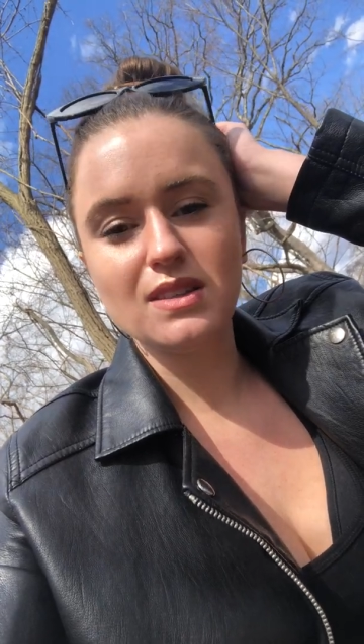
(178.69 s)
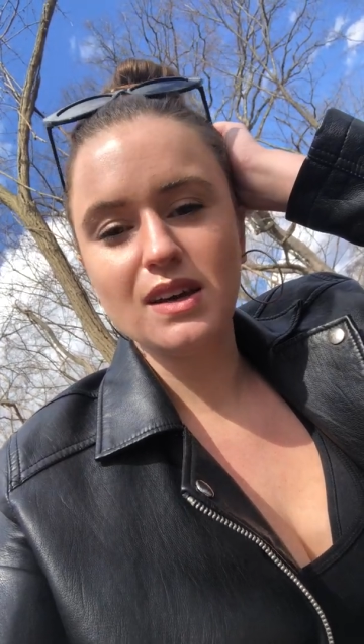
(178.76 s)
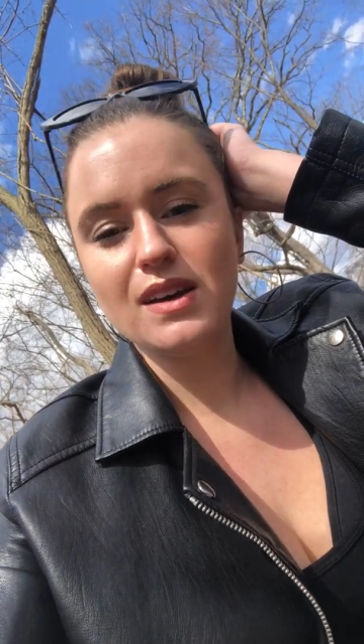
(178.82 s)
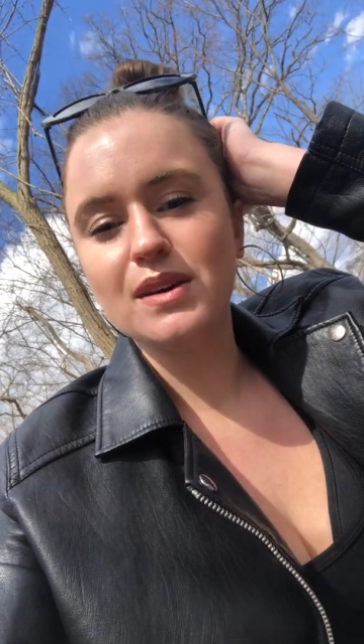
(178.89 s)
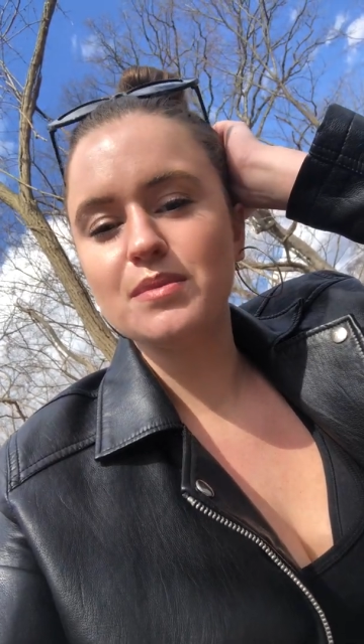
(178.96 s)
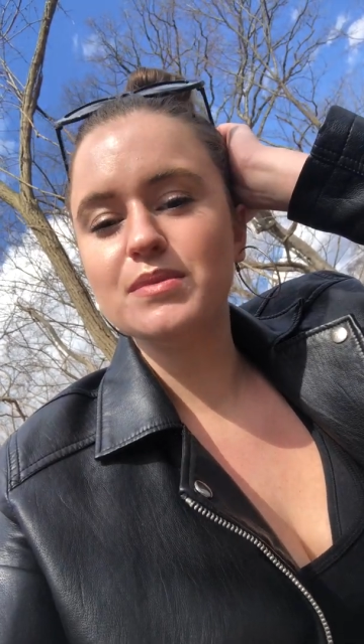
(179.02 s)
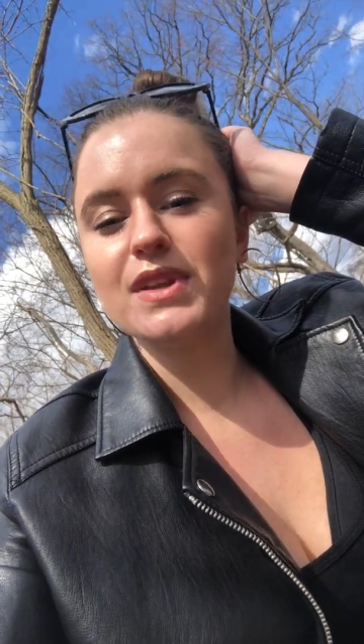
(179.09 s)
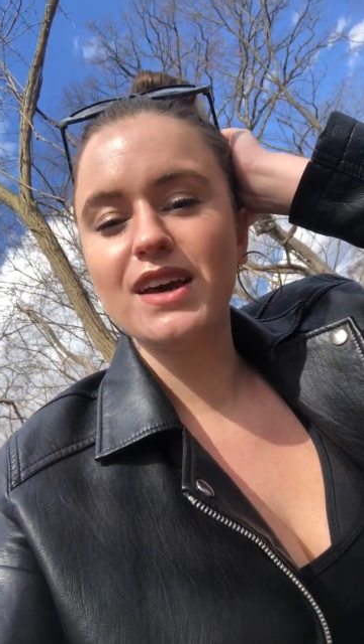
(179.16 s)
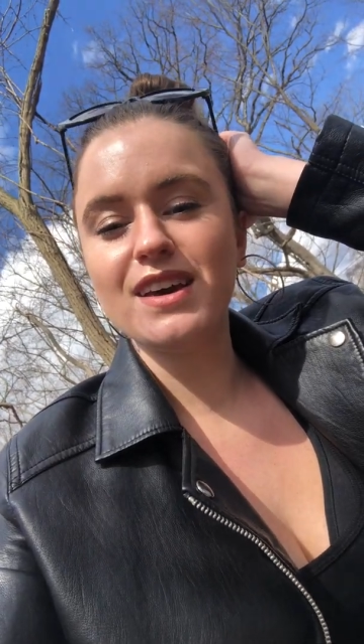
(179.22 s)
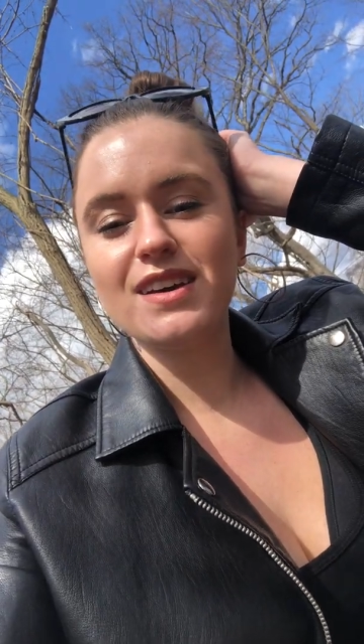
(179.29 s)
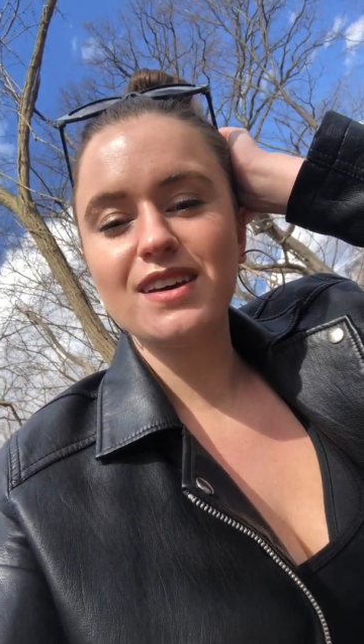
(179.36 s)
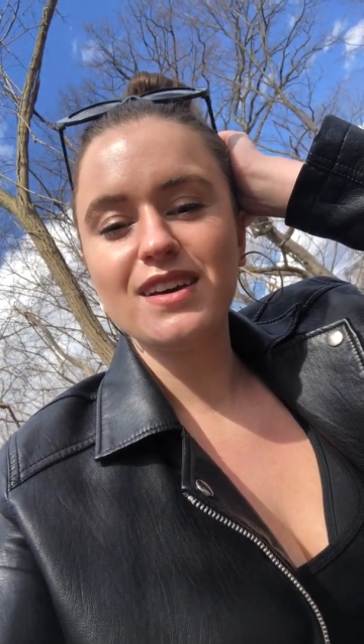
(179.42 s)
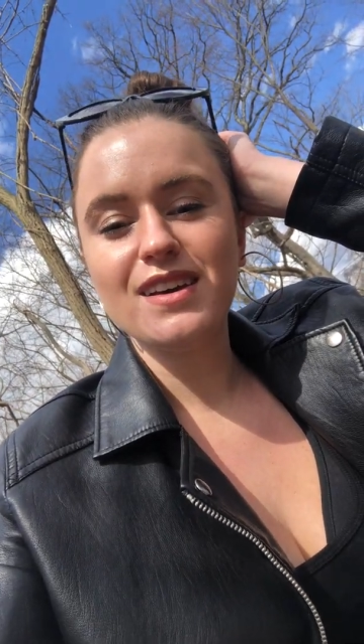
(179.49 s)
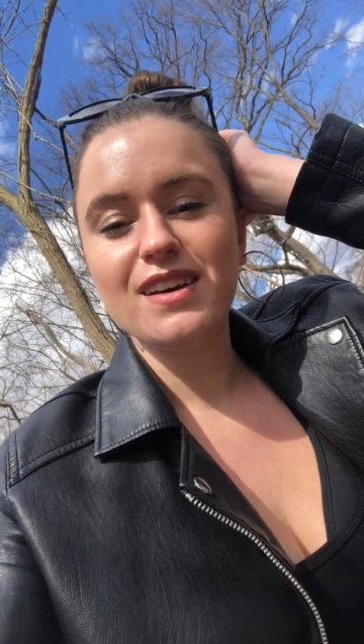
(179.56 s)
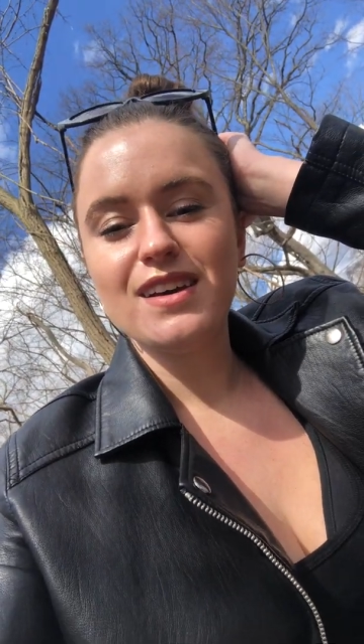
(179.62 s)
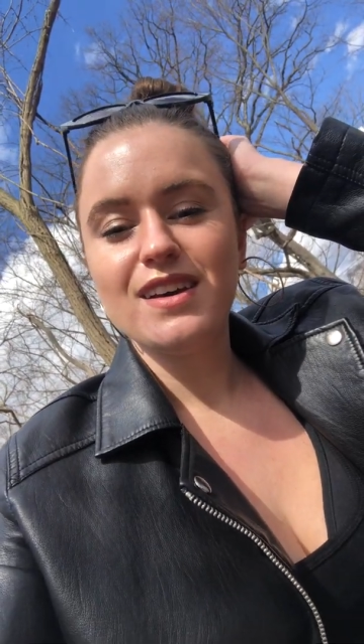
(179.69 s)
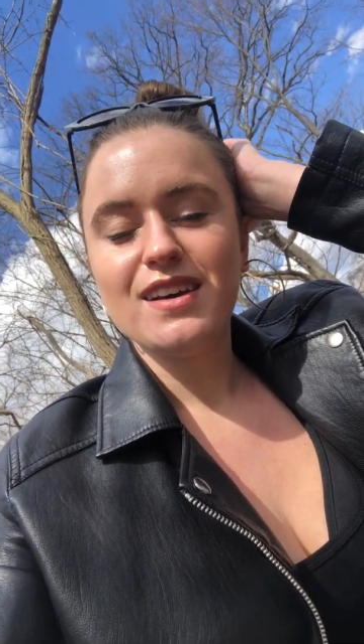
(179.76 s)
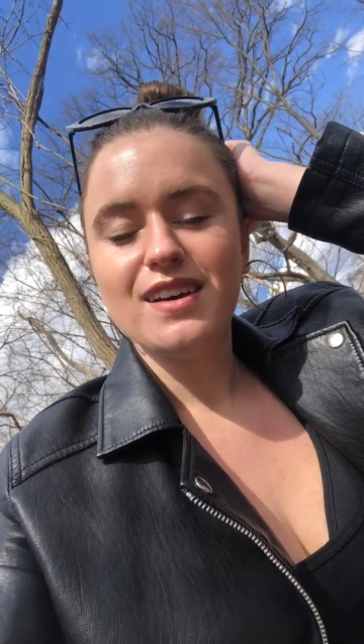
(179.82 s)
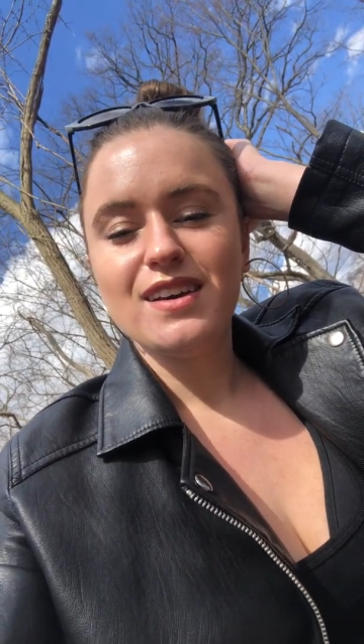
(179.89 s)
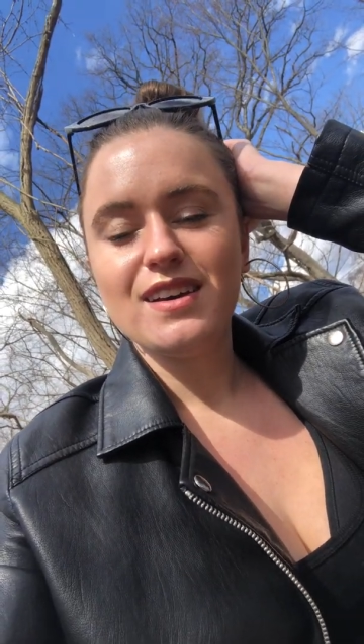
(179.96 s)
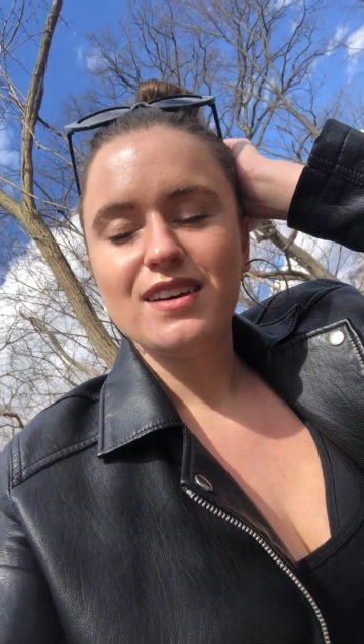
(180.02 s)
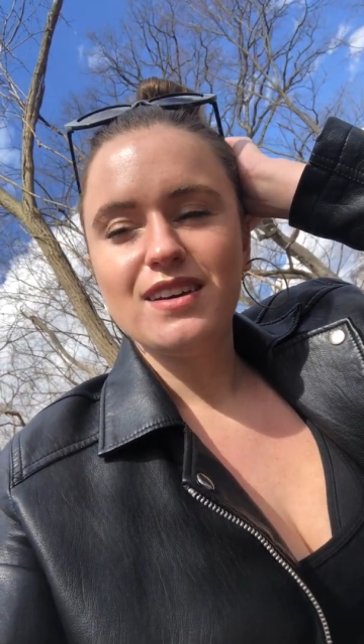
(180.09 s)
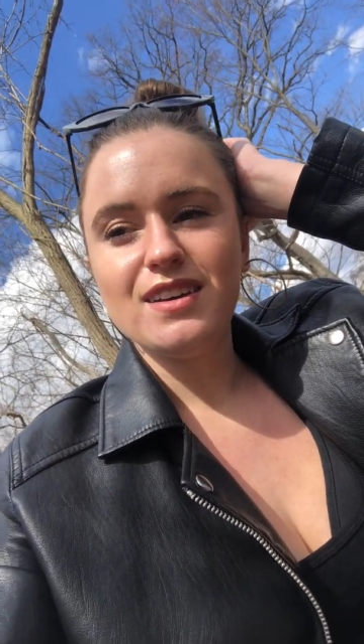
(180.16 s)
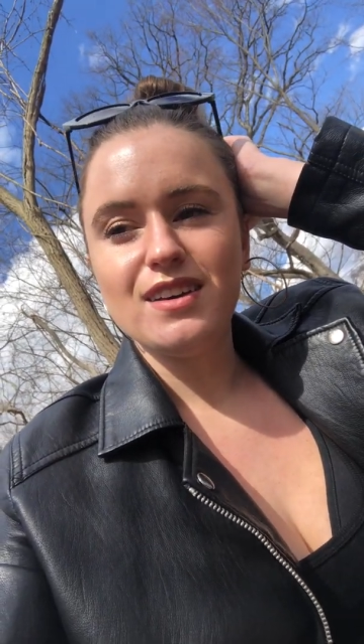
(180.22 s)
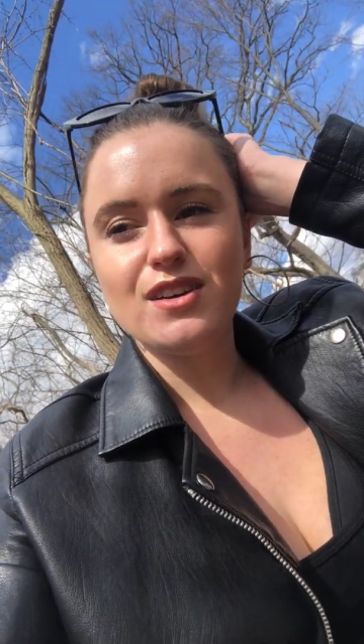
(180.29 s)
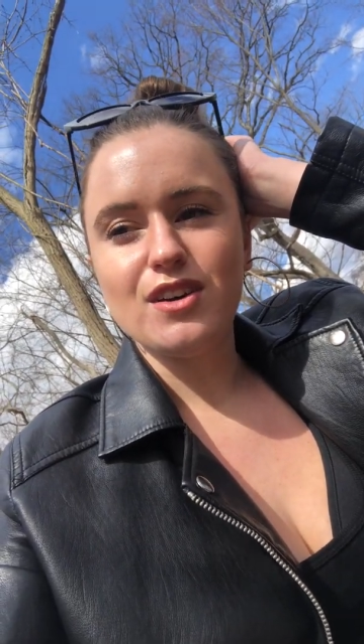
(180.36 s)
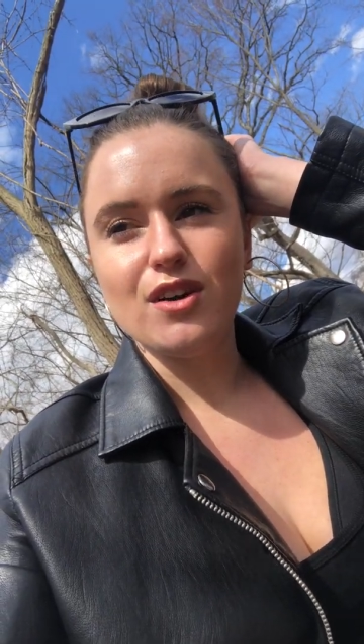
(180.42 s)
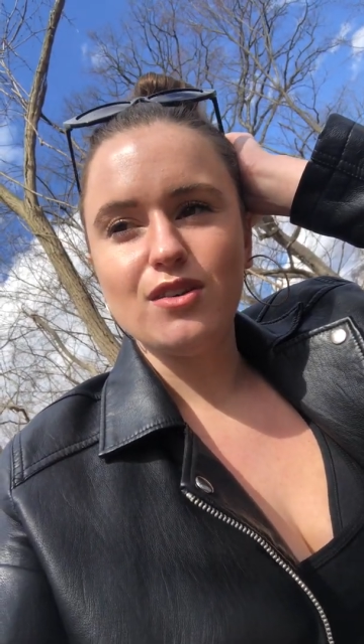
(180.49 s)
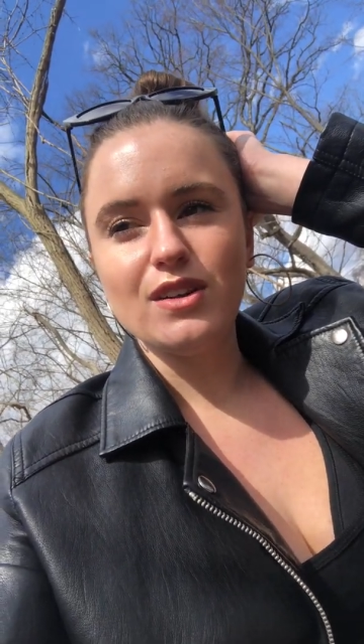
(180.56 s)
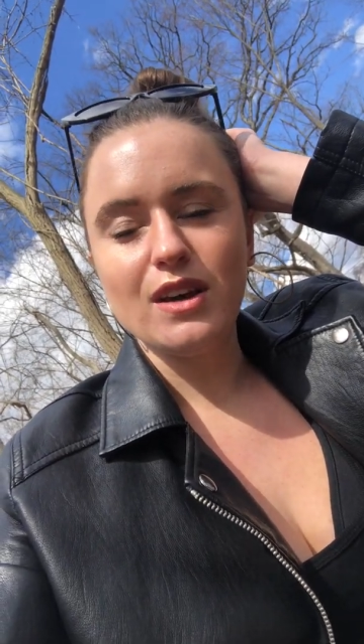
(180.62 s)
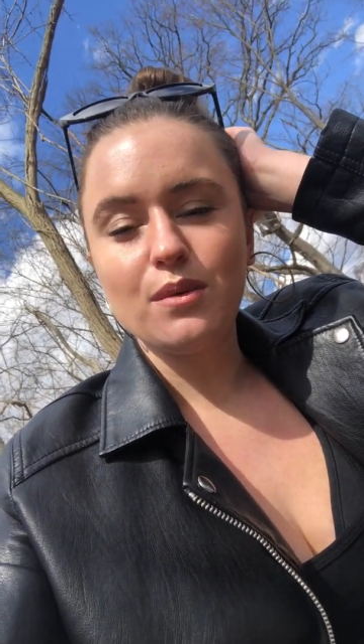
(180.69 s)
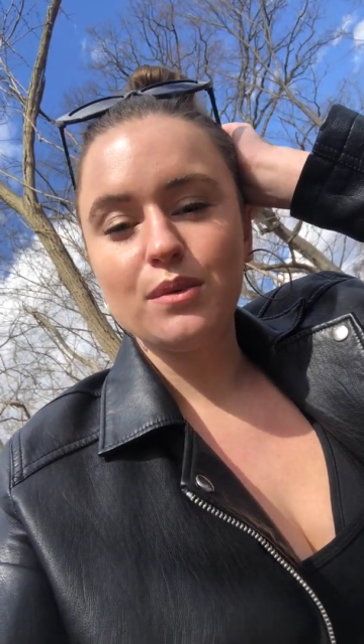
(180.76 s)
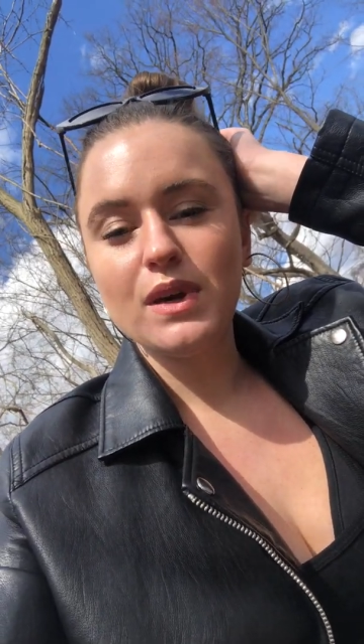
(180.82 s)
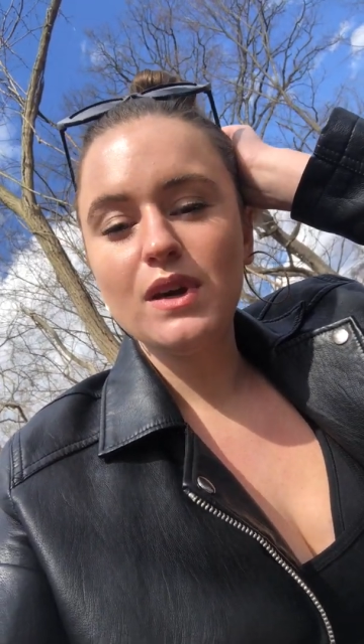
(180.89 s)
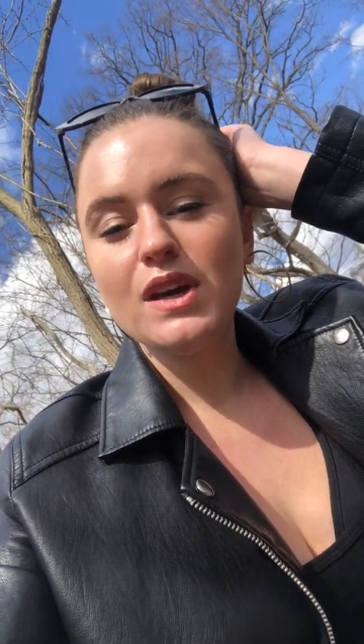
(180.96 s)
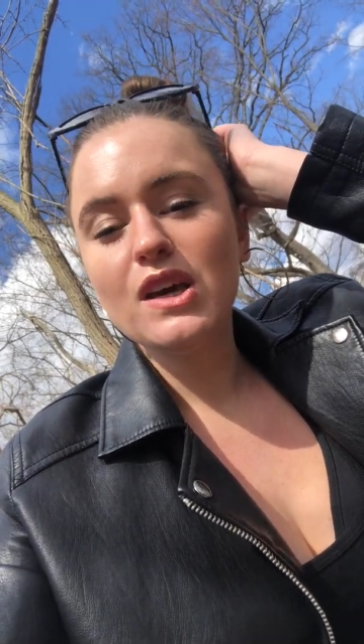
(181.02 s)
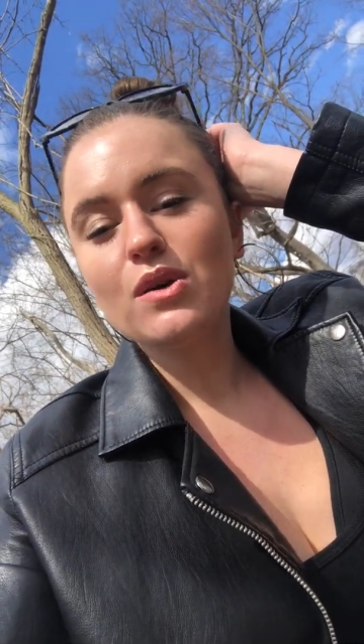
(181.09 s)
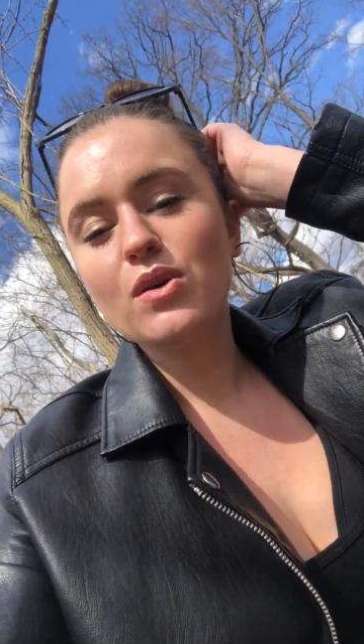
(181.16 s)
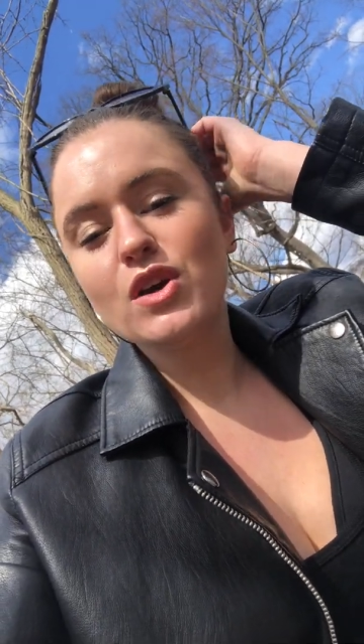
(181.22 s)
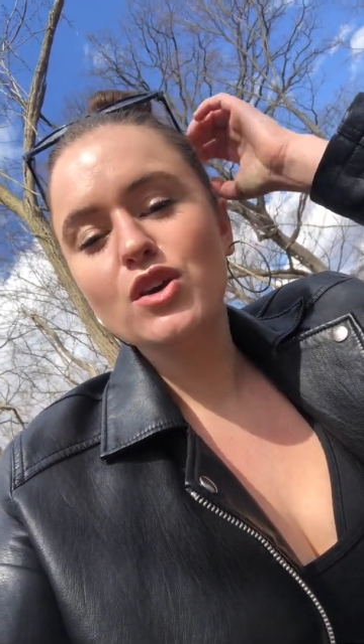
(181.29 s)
damn, like, like we